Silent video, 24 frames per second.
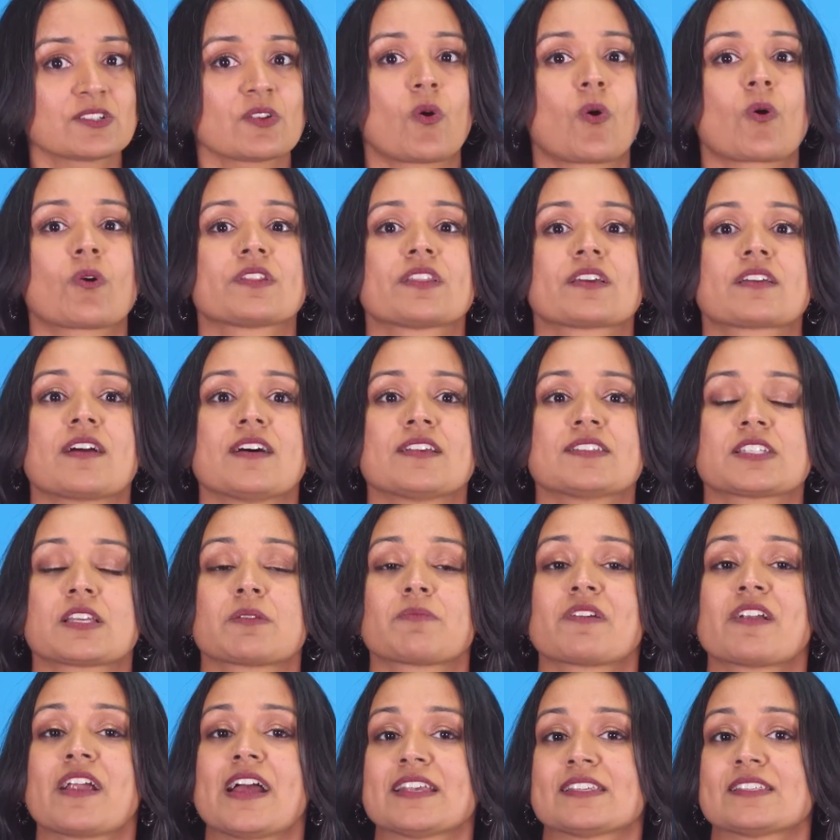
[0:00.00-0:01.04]
or the
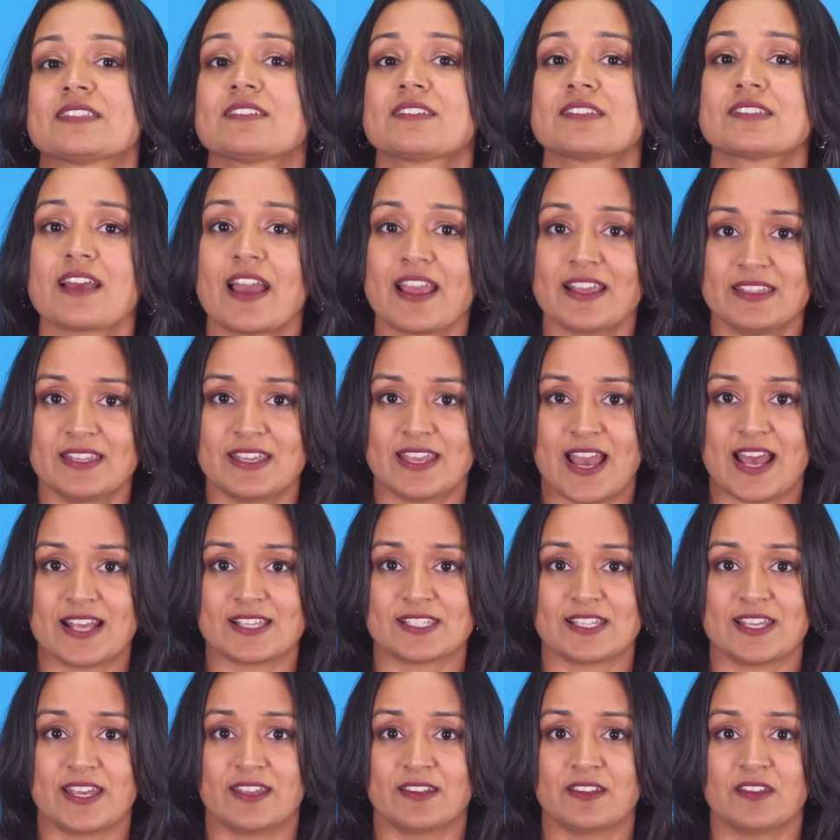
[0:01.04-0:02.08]
customer has designed the
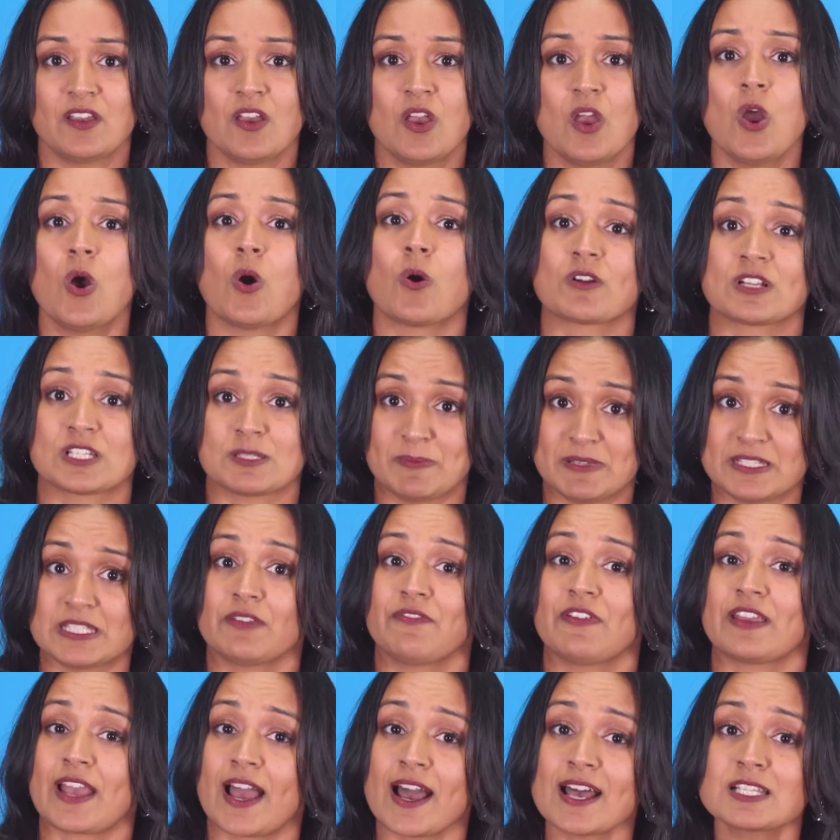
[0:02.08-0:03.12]
asset or
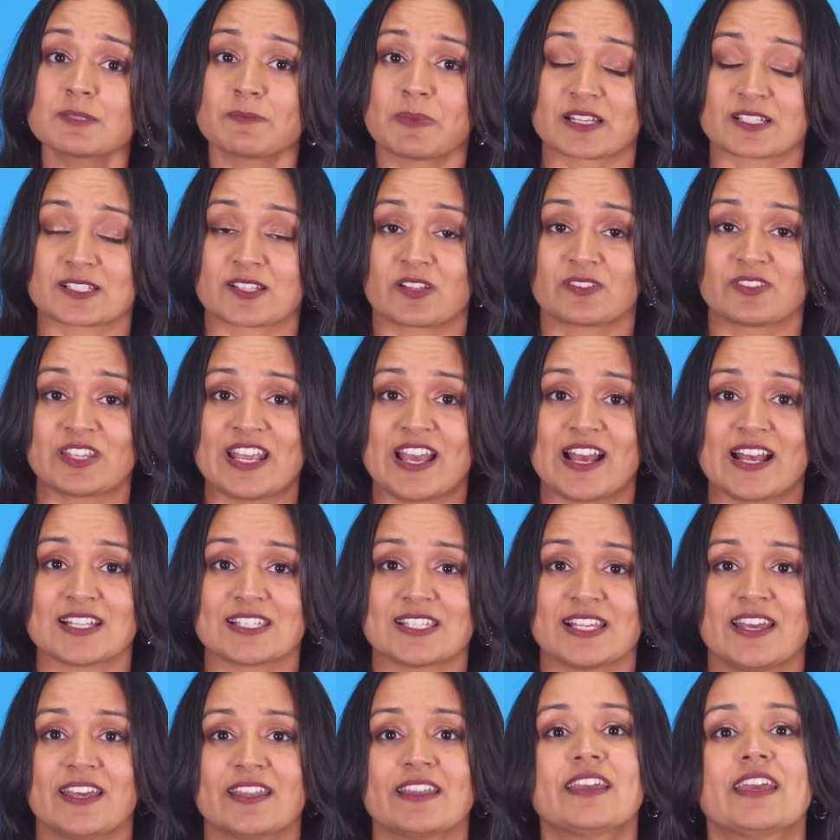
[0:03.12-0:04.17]
specific aspects of the
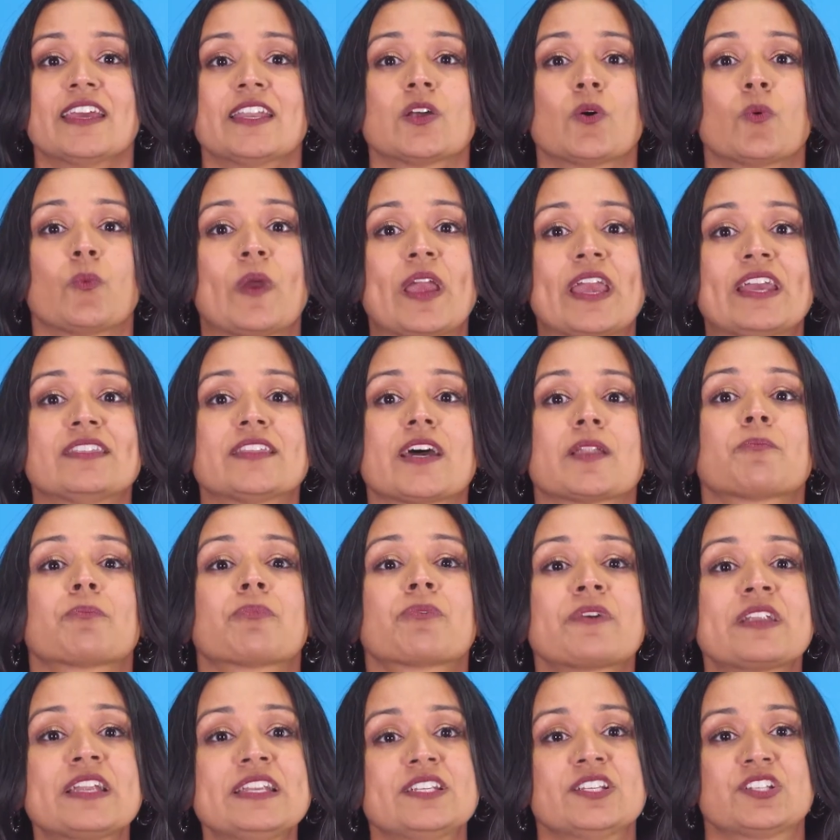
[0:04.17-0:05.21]
asset in a way that
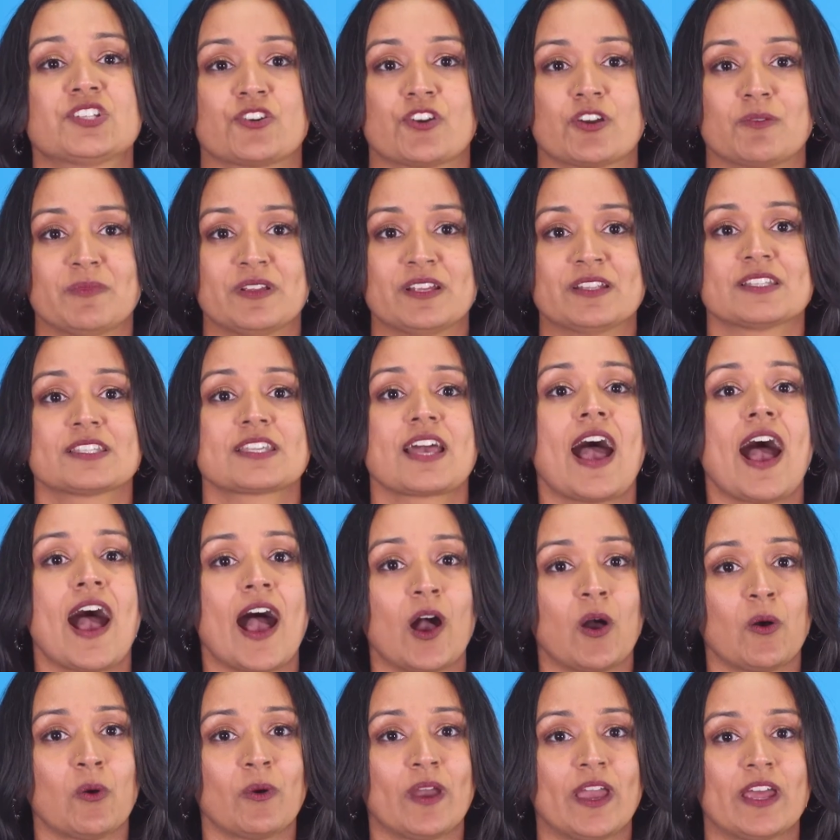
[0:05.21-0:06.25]
predetermines
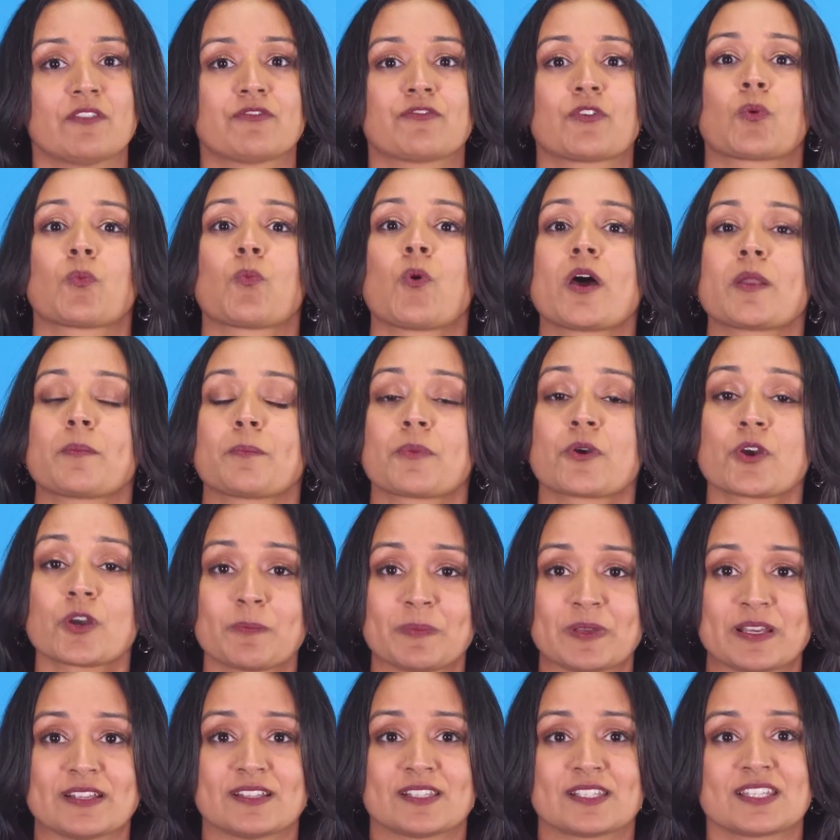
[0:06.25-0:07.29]
how and for what
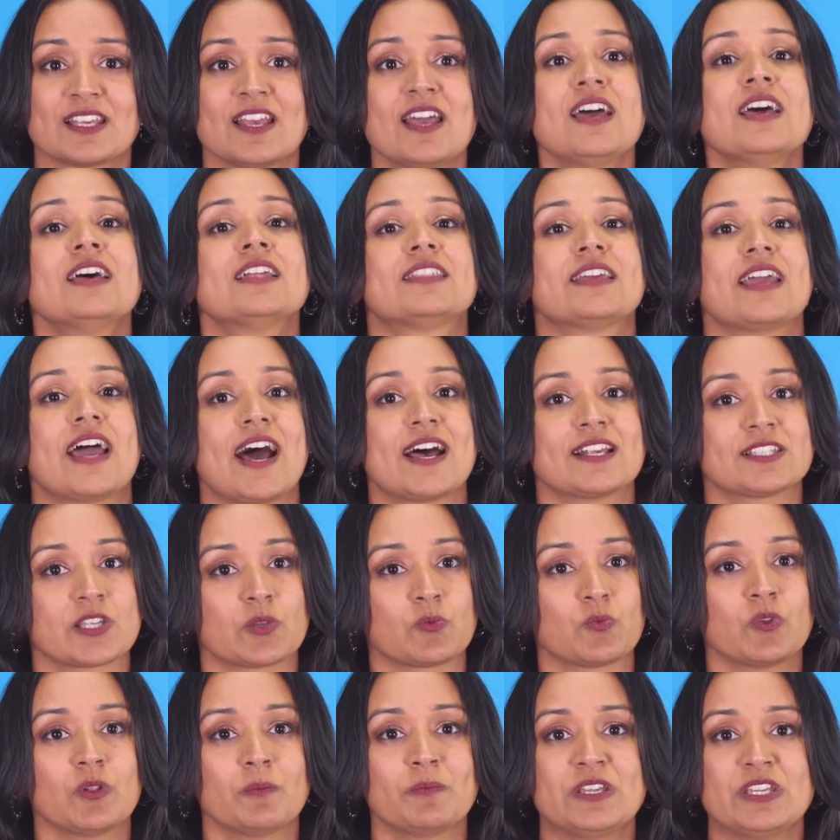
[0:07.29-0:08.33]
purpose the asset
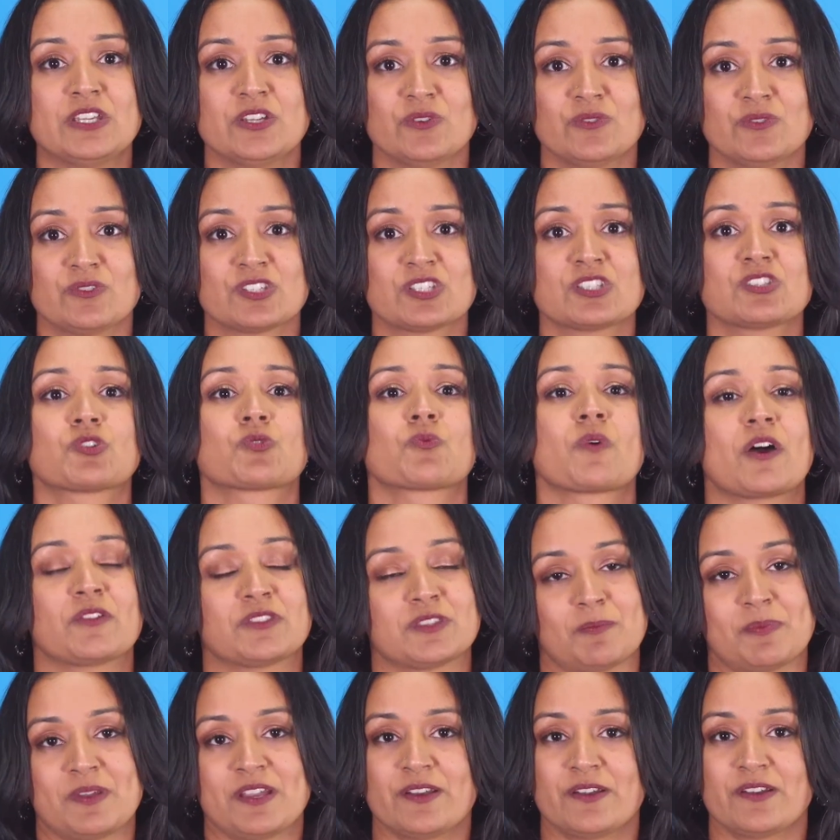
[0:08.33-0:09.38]
will be used throughout
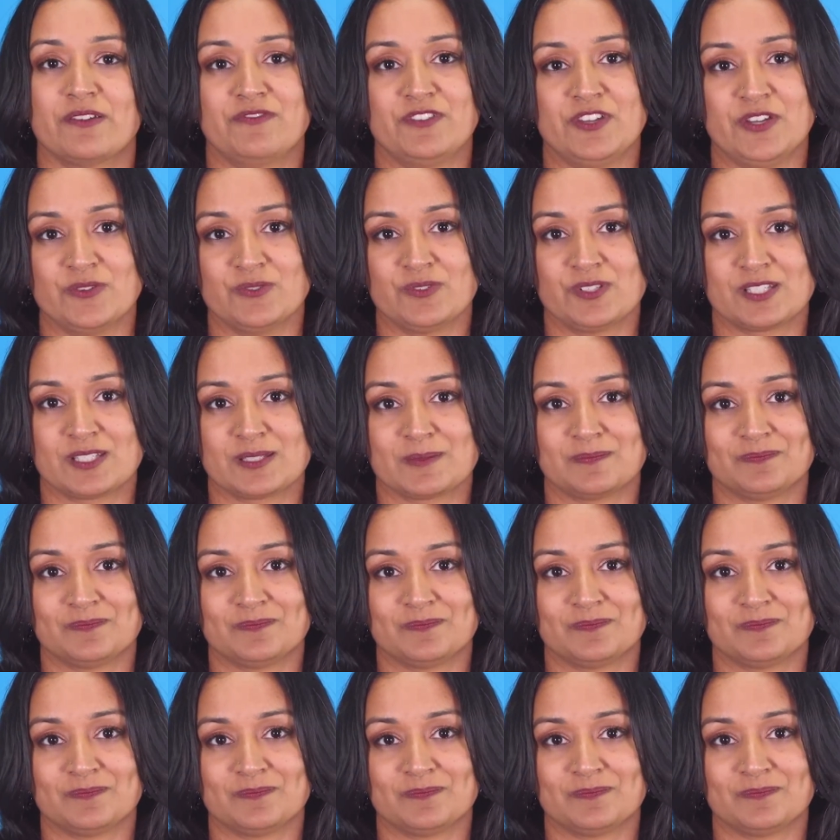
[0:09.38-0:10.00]
the period of use.